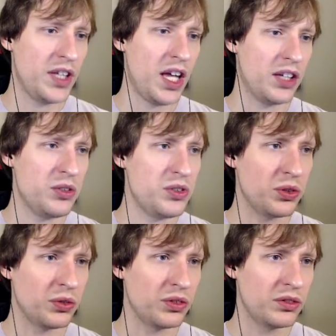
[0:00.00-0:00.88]
Yeah, you
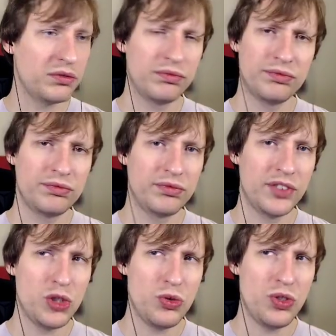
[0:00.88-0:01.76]
too.
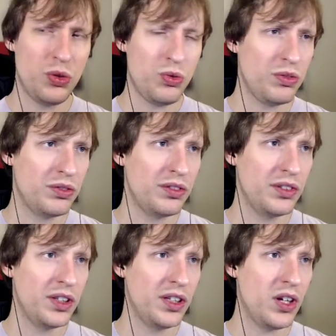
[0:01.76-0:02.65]
You too?
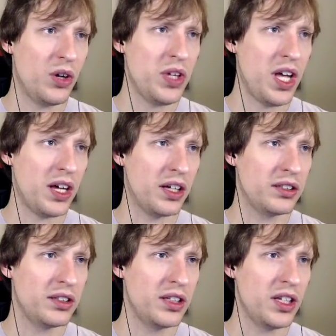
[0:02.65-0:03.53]
Oh yeah,
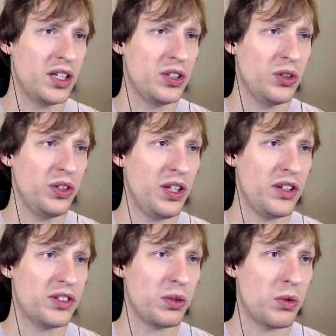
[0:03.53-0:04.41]
You'll need
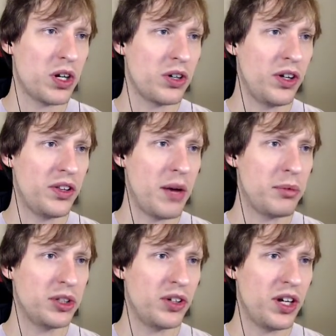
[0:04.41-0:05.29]
this to walk around the
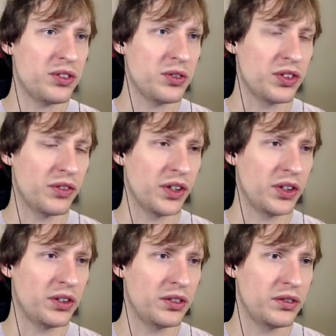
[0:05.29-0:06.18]
Amaterasu server.